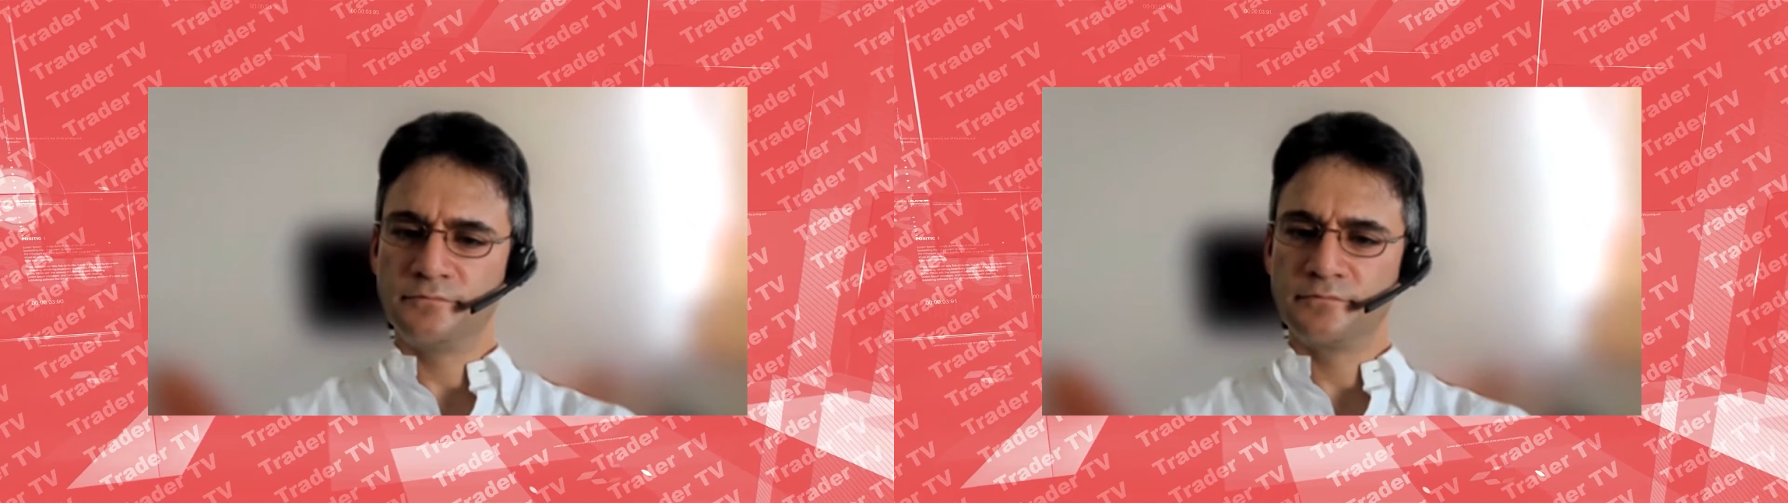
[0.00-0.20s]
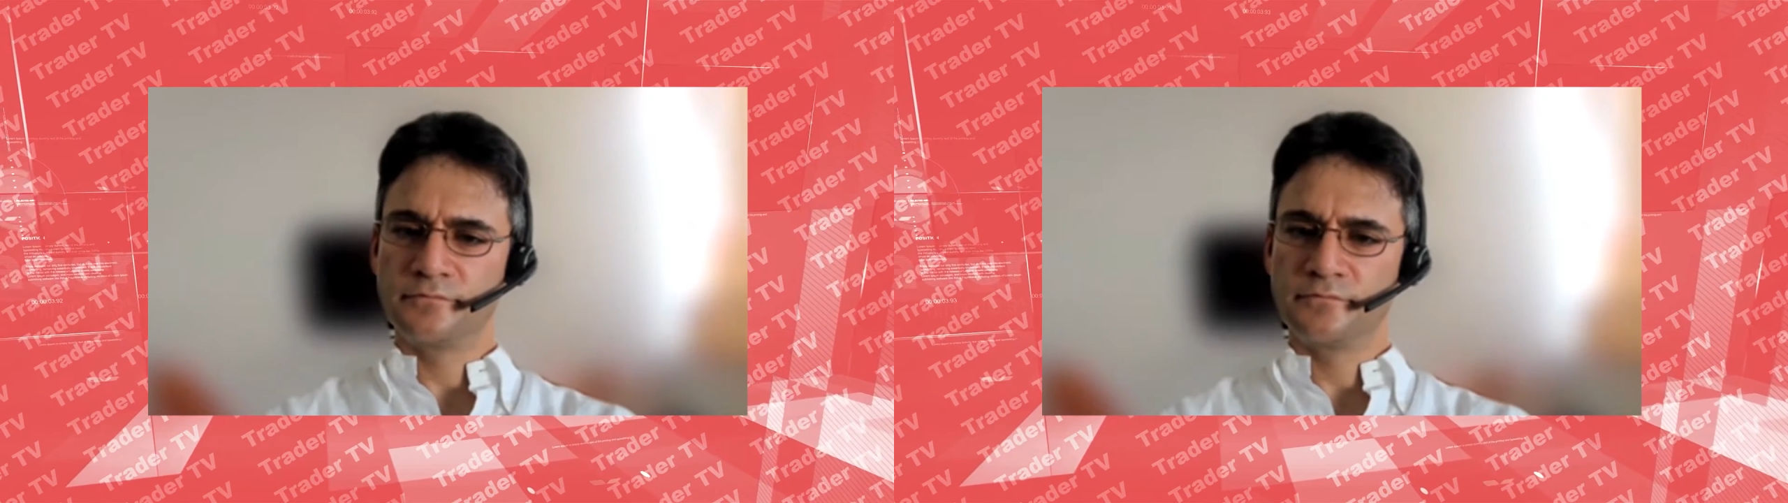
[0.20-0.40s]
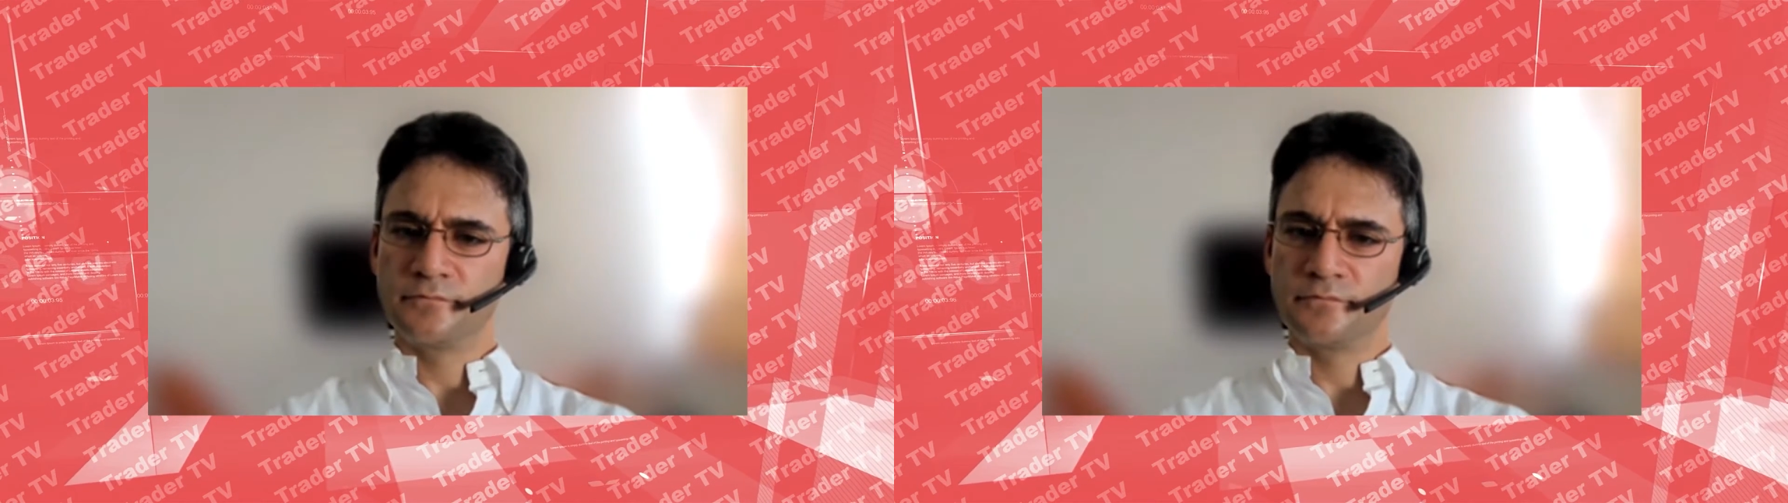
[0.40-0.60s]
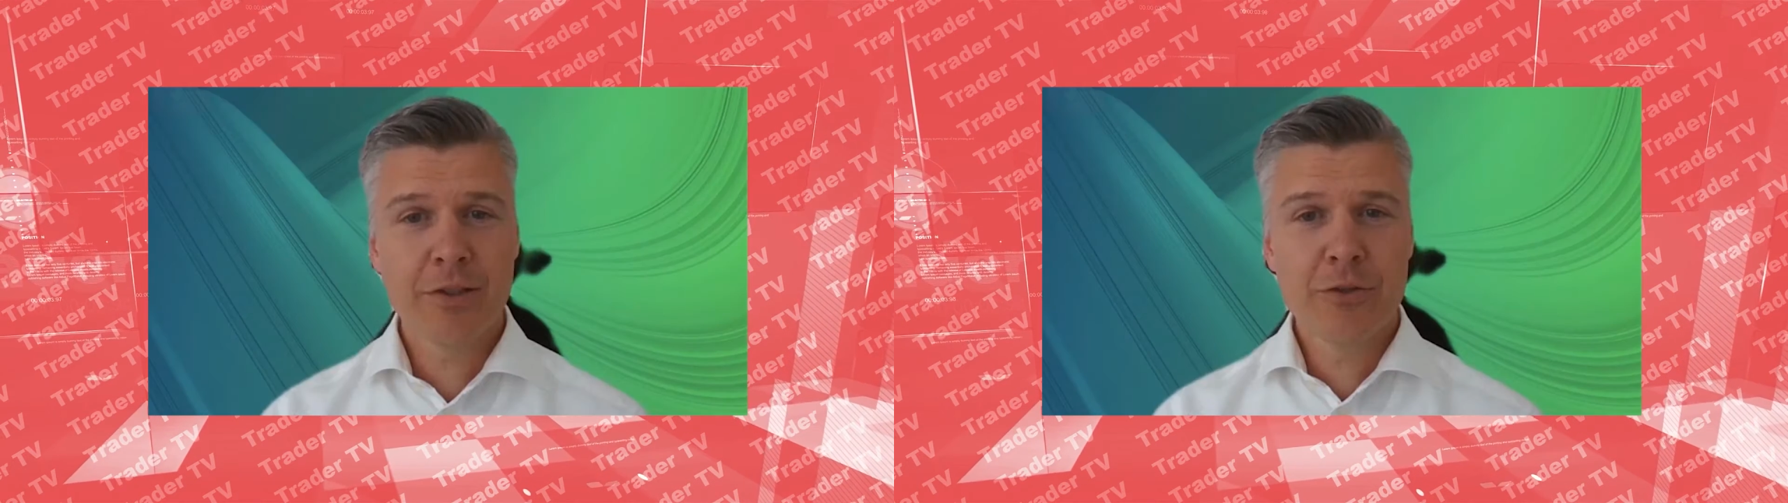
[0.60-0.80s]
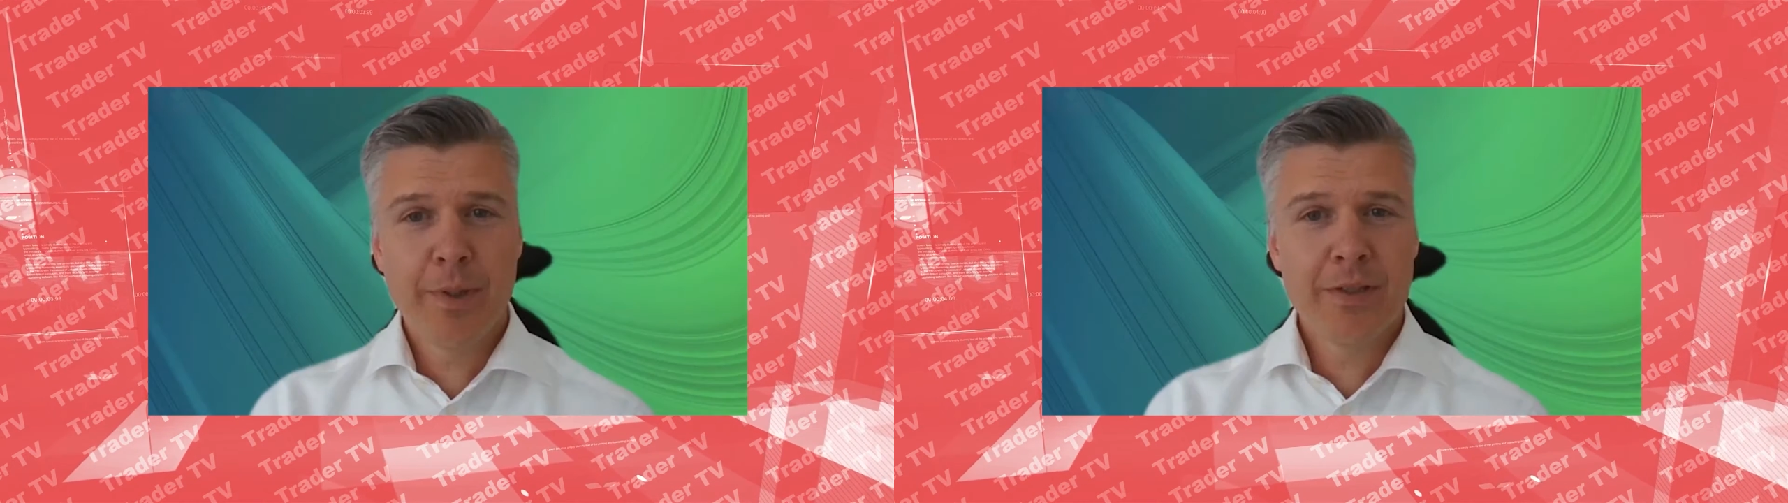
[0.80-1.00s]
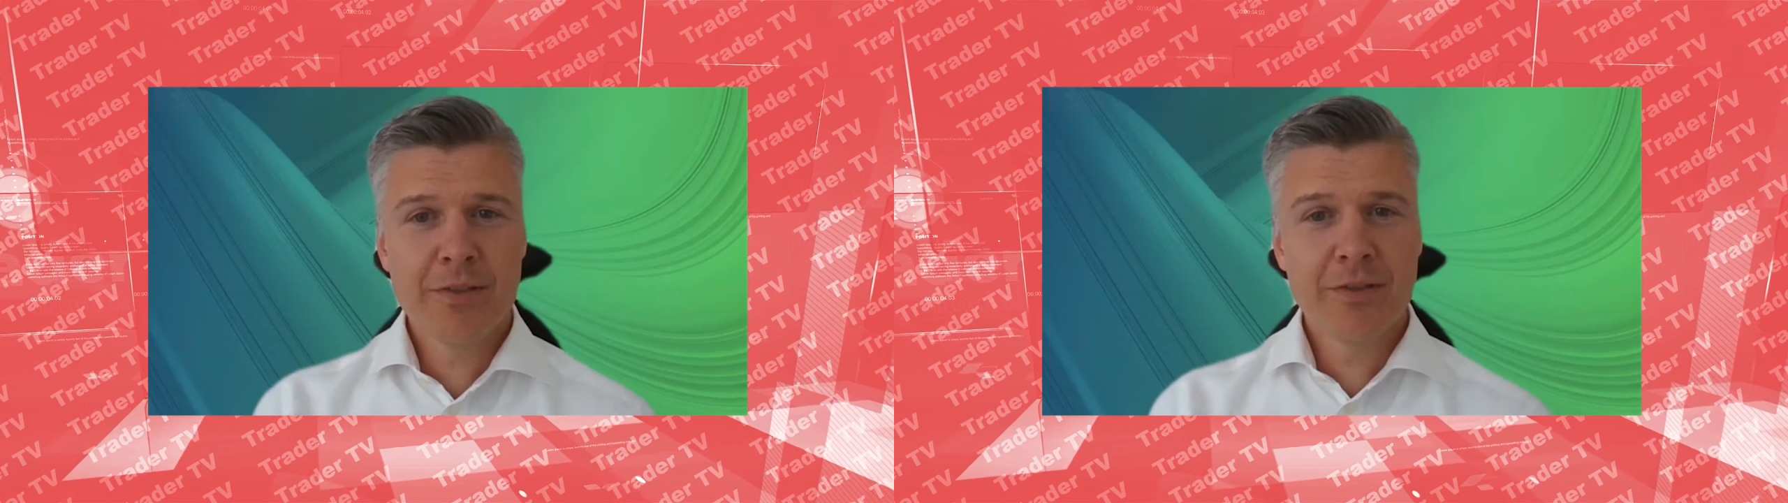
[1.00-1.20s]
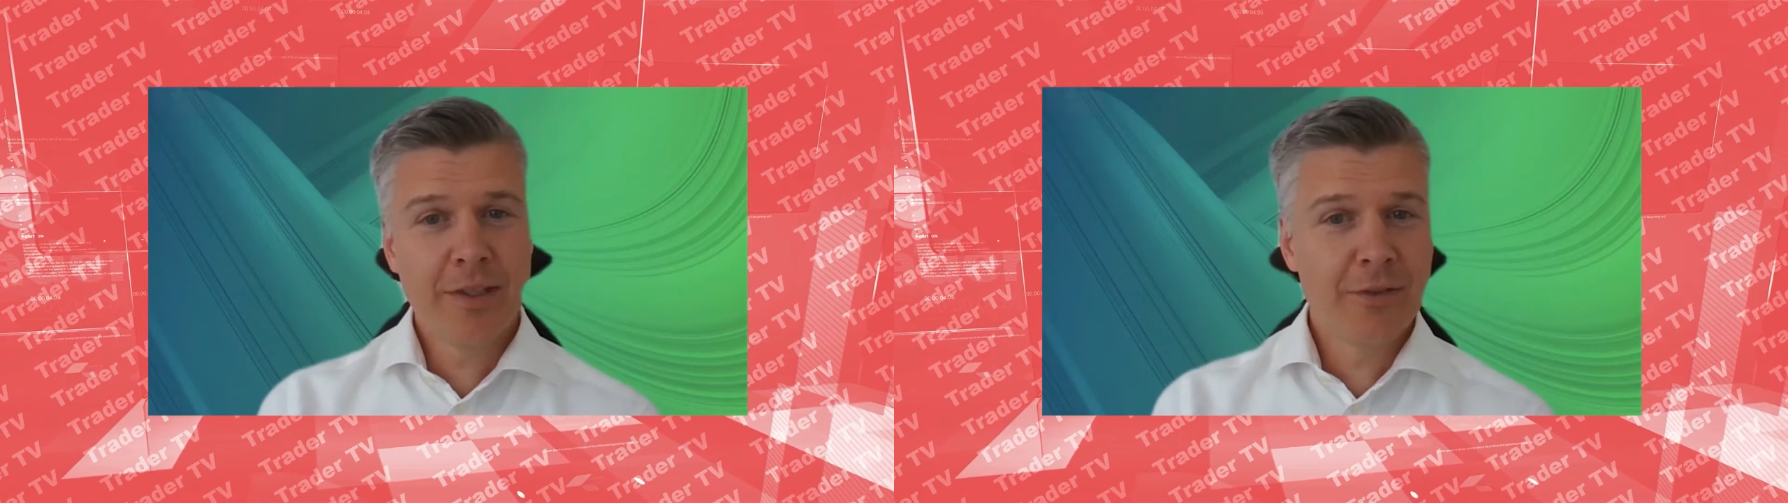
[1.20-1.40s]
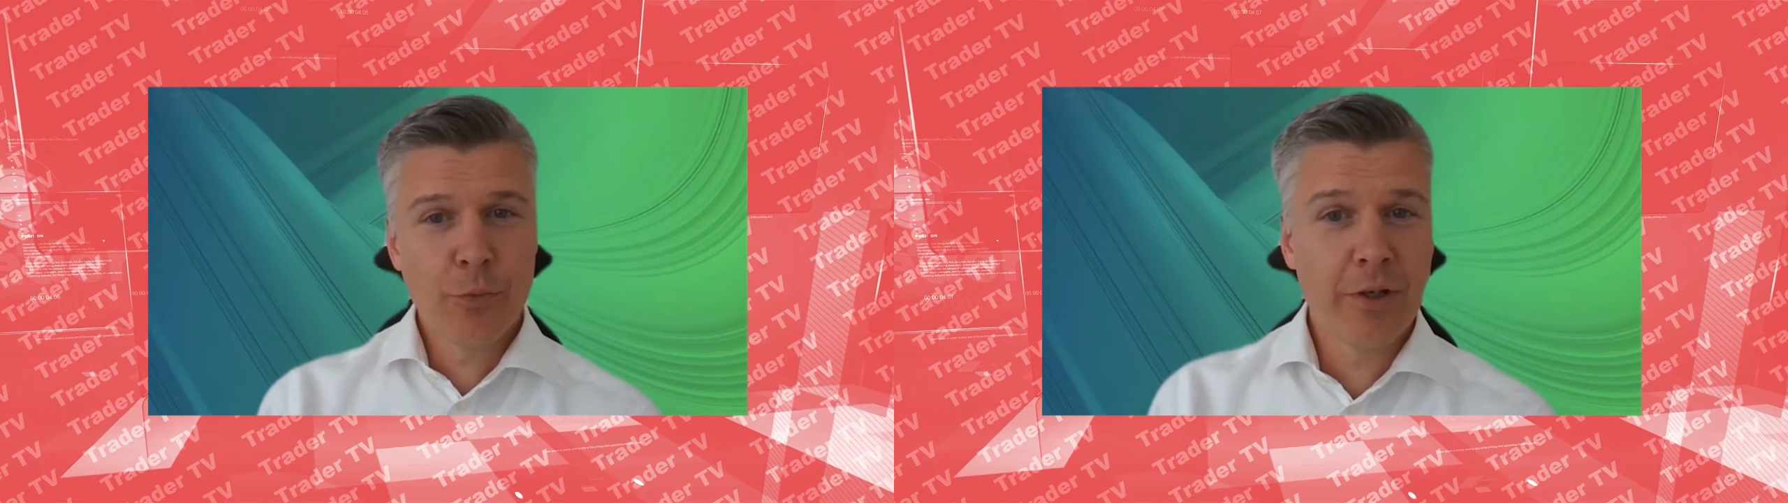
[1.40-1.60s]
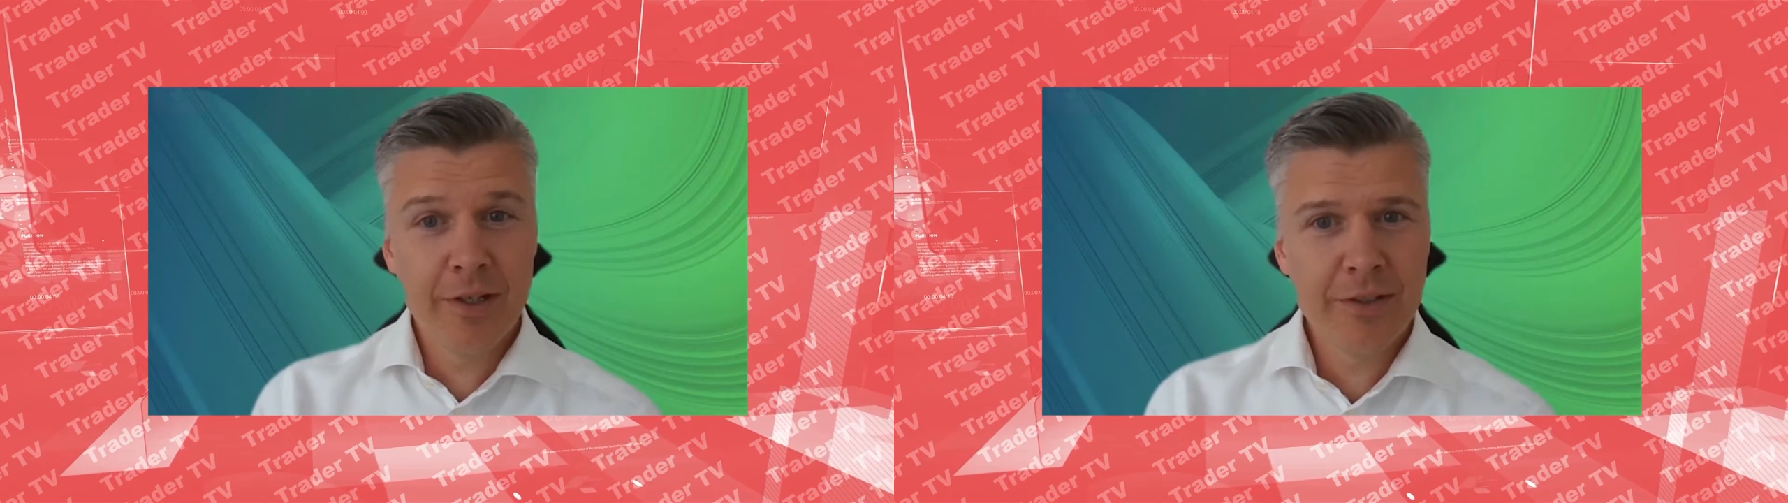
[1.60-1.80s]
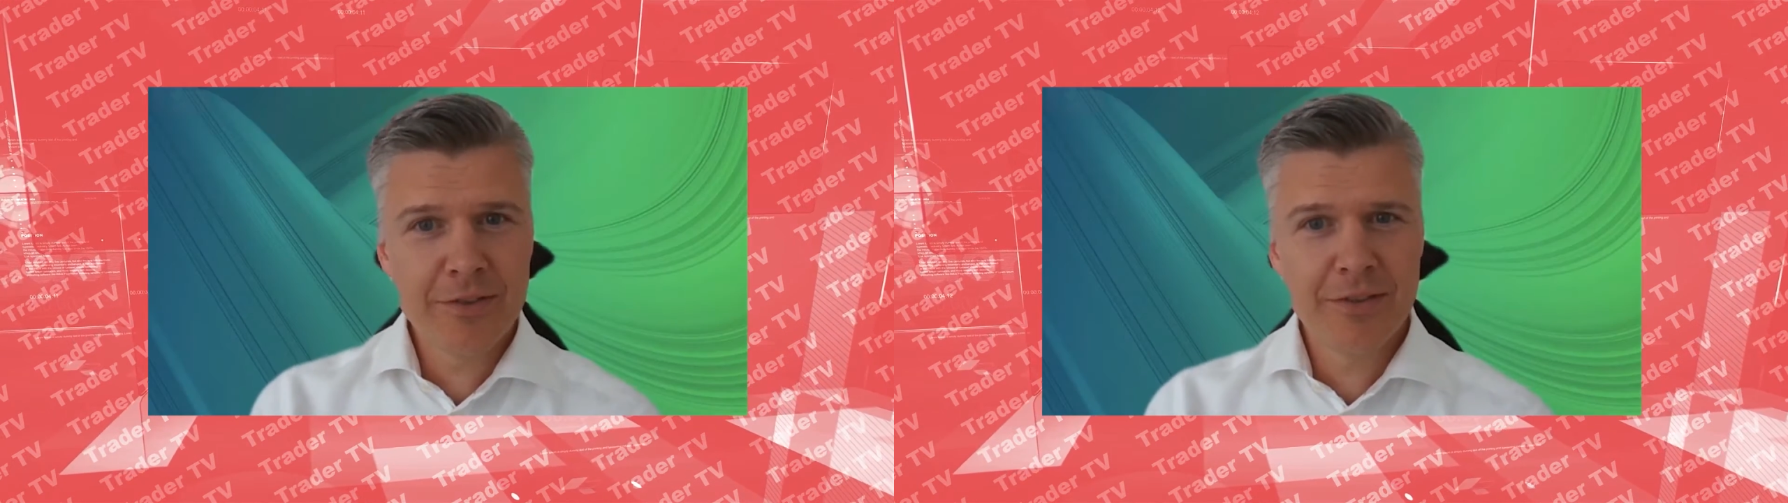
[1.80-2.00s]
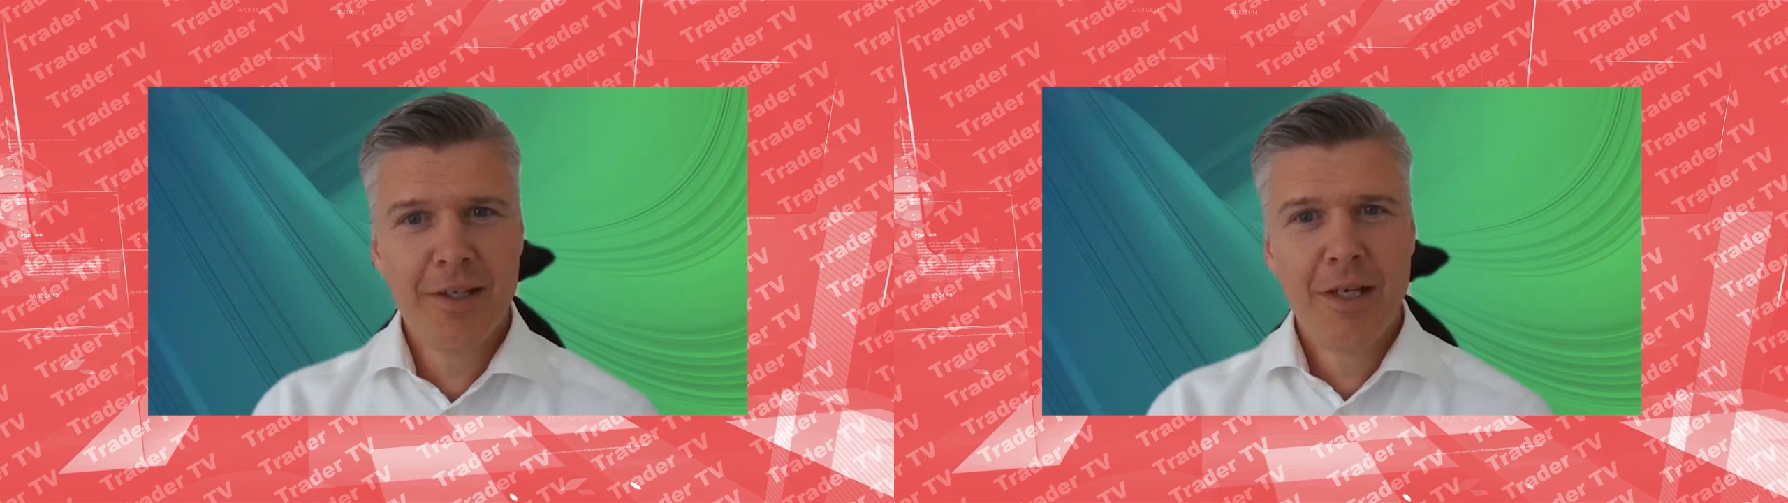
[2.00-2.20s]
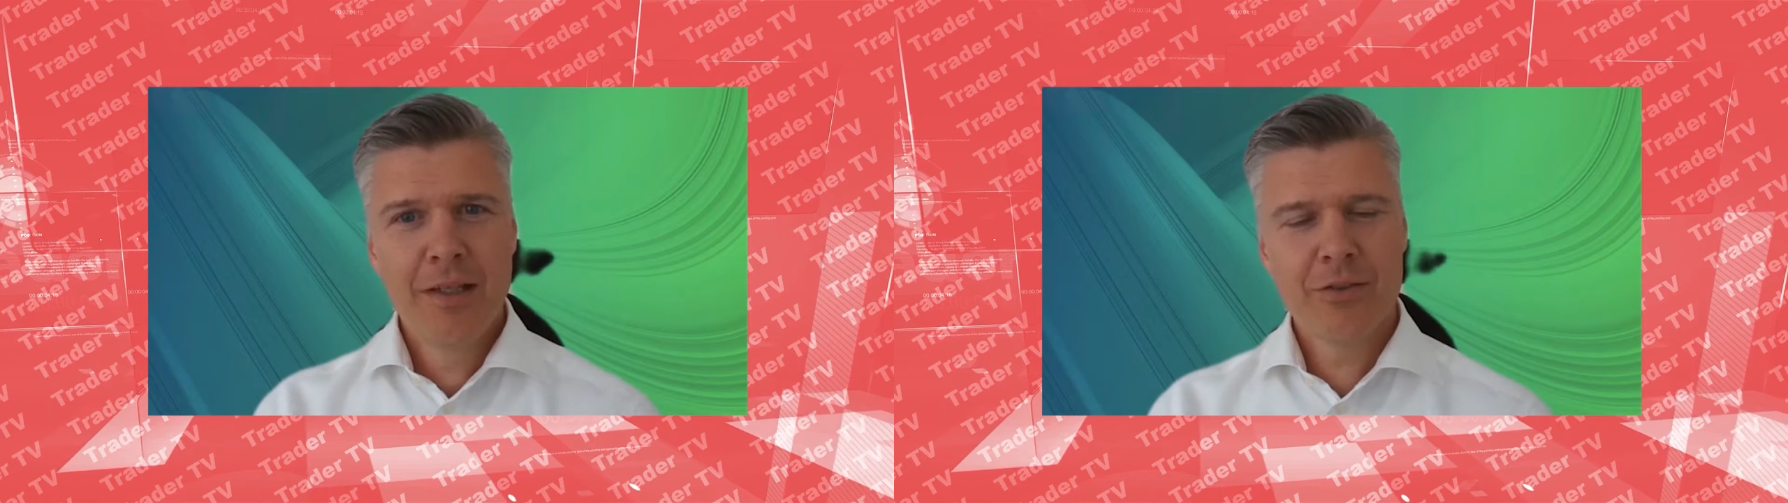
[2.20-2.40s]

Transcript: And the high touch business is what it is.